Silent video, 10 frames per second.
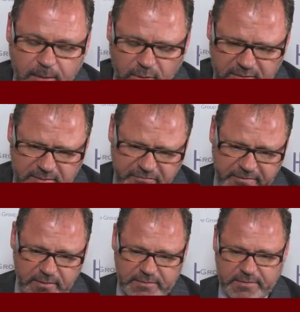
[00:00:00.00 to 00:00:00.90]
Well, the
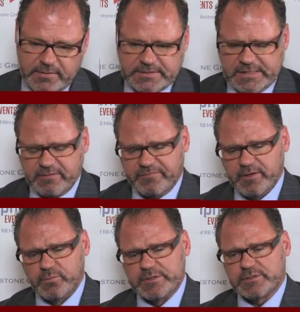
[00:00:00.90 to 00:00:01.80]
field, as I said,
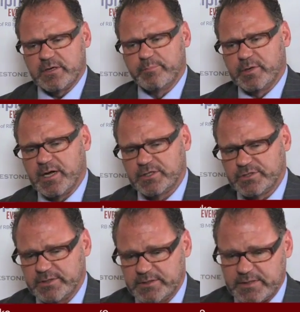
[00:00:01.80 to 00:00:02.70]
we started
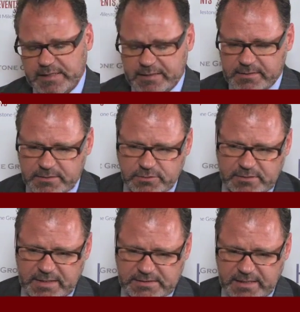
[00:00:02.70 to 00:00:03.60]
production in
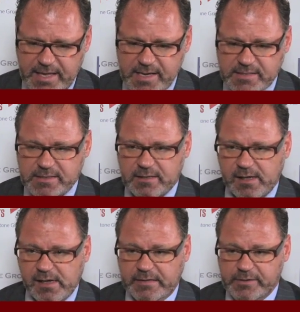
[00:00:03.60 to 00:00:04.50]
2008.
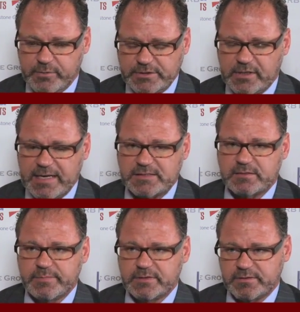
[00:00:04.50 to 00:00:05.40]
The original
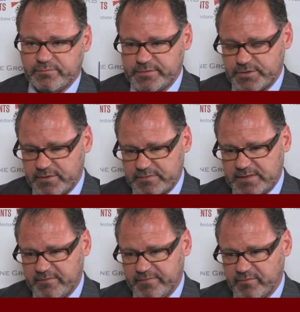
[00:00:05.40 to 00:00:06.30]
estimates of reserves
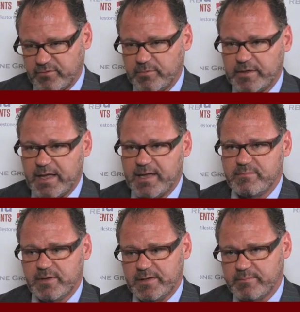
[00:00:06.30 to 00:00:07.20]
in that field were about
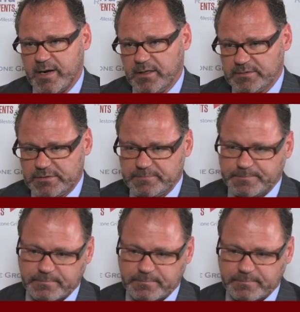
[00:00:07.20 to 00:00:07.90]
8 million barrels.